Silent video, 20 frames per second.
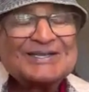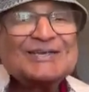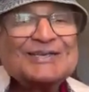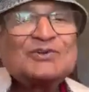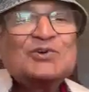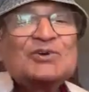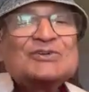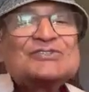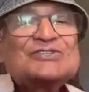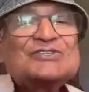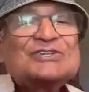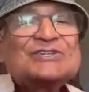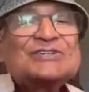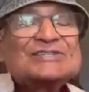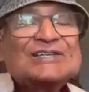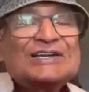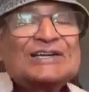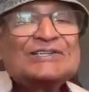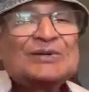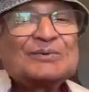Ego is the
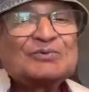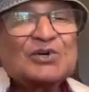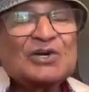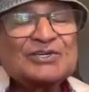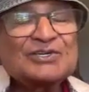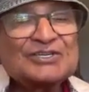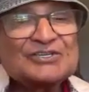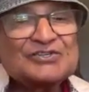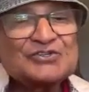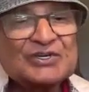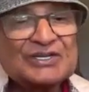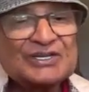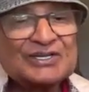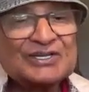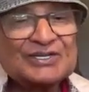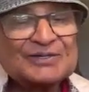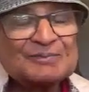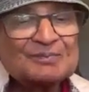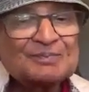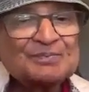result of
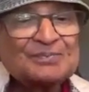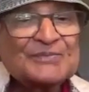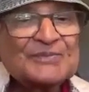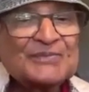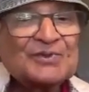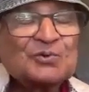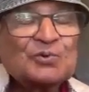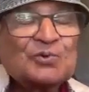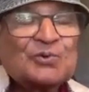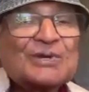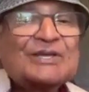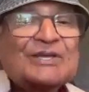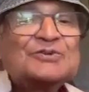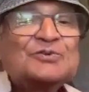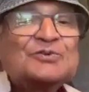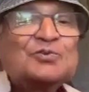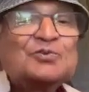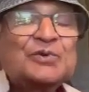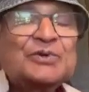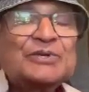conditioning.
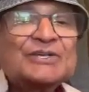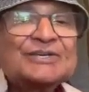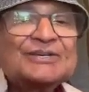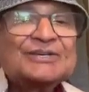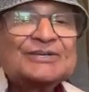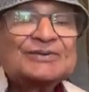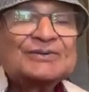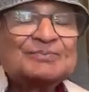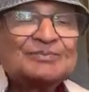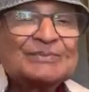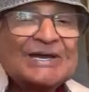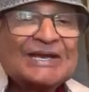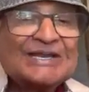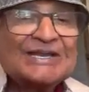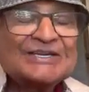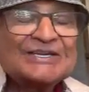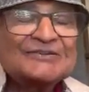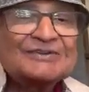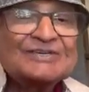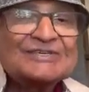When we
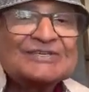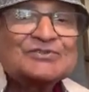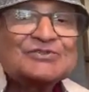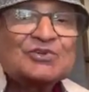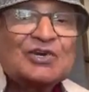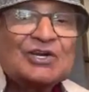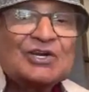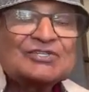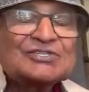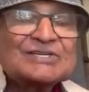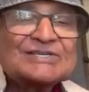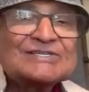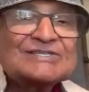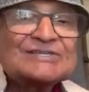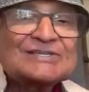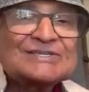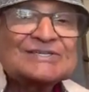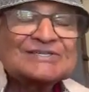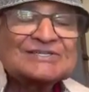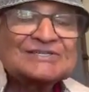manifest
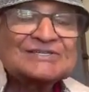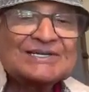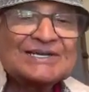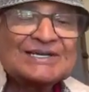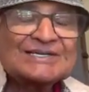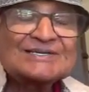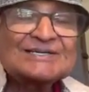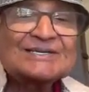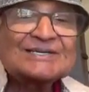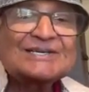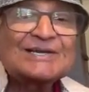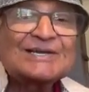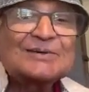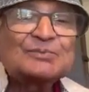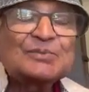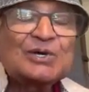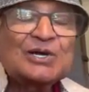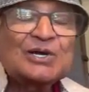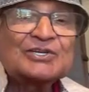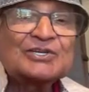consciousness directly,
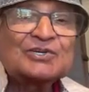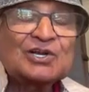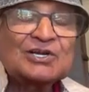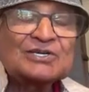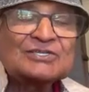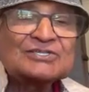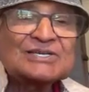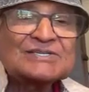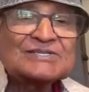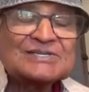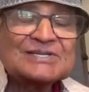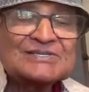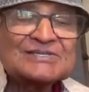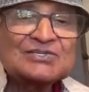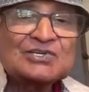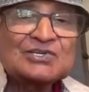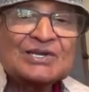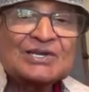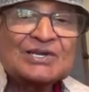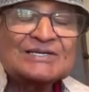embody consciousness
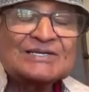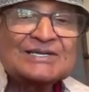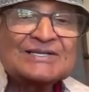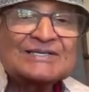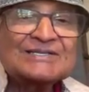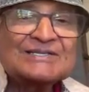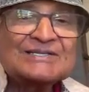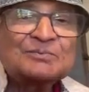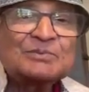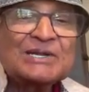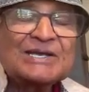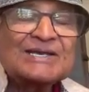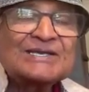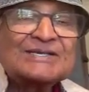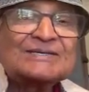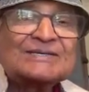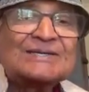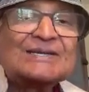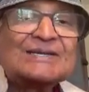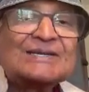directly in the
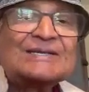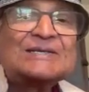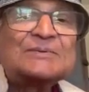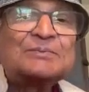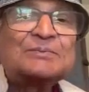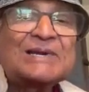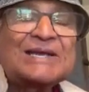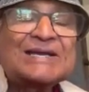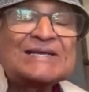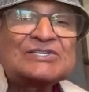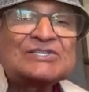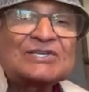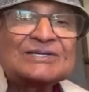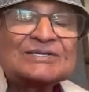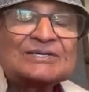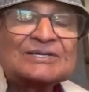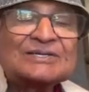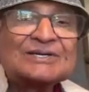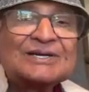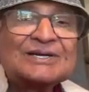brain, in the
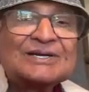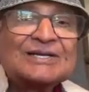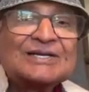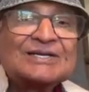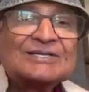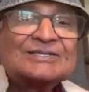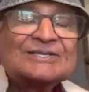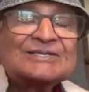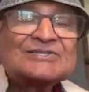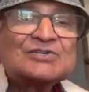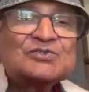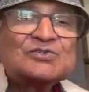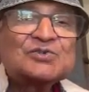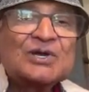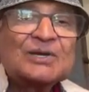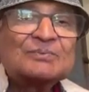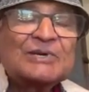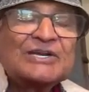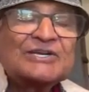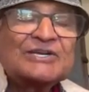present, this is
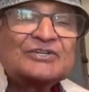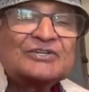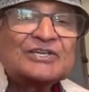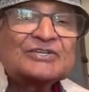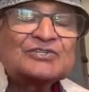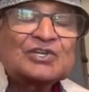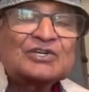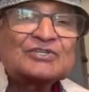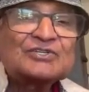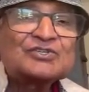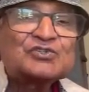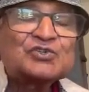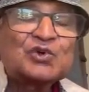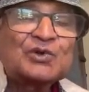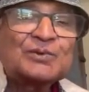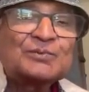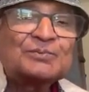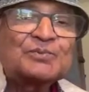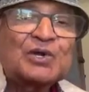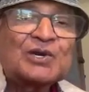why meditation is
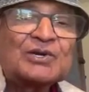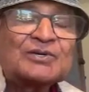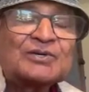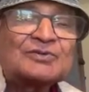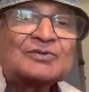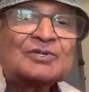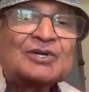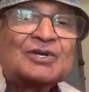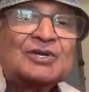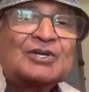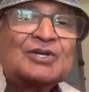so important.